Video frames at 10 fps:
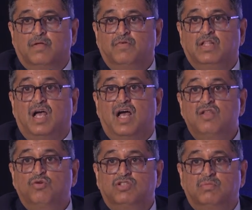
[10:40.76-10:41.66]
with
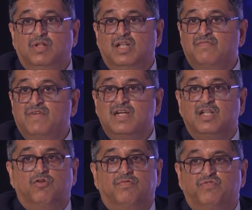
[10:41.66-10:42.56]
unusable
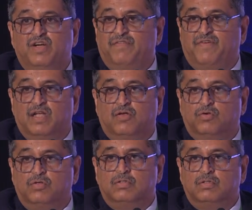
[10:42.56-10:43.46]
inventory of 25
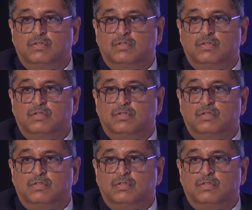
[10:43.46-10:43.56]
crores,